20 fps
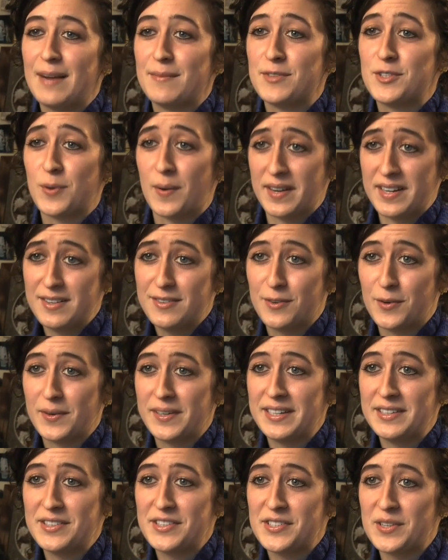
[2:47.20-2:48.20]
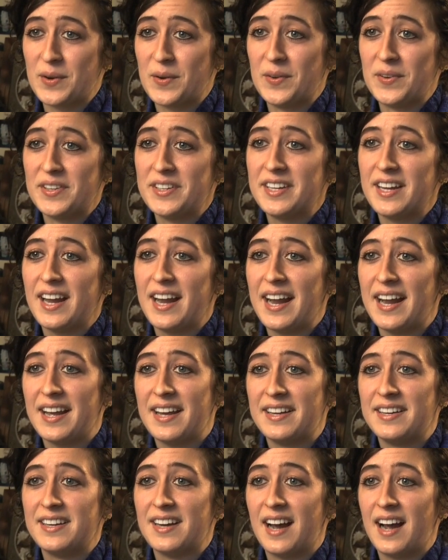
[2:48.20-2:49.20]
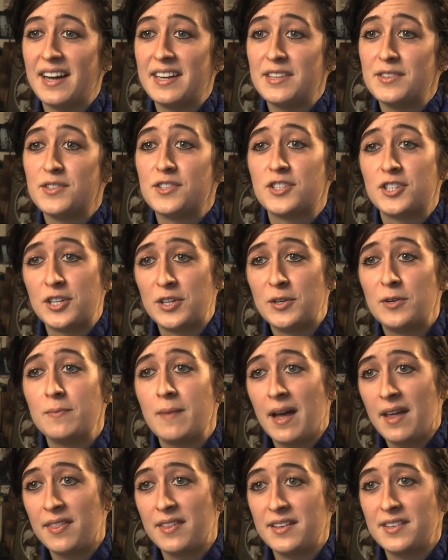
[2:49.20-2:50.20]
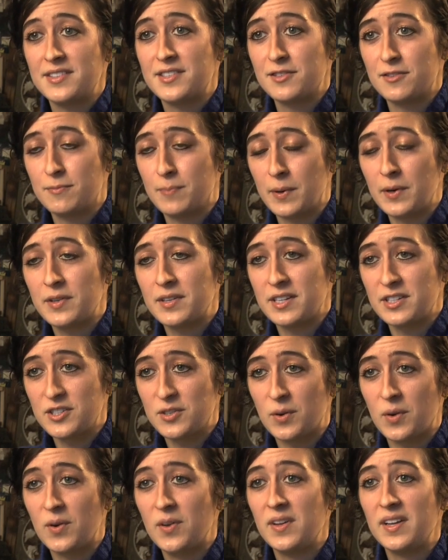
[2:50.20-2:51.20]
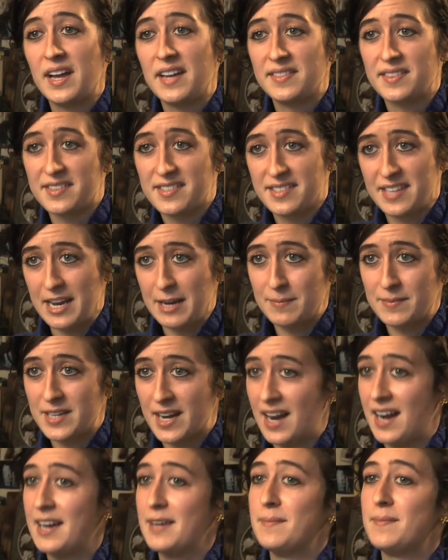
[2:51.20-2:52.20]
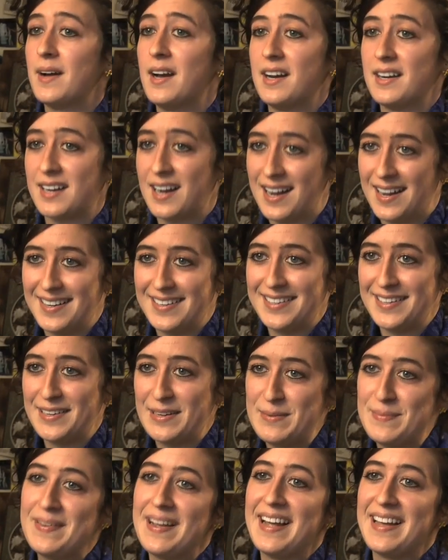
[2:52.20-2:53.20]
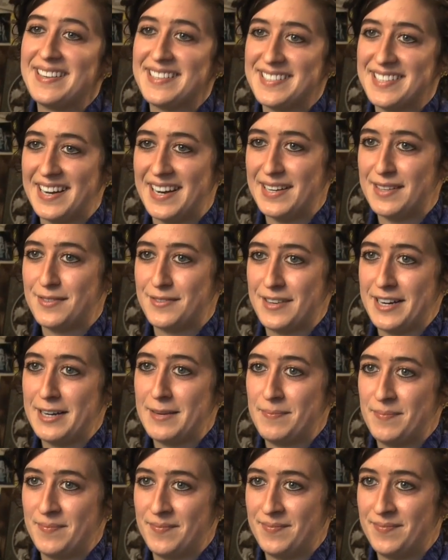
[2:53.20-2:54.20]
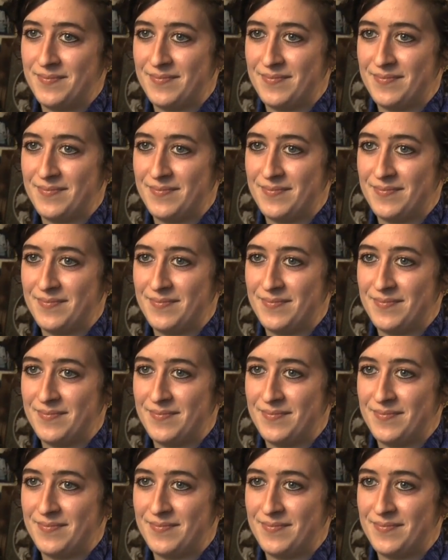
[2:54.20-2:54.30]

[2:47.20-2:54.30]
I'm 24 years old, and I use 2 methods of birth control at the same time, a condom and a diaphragm.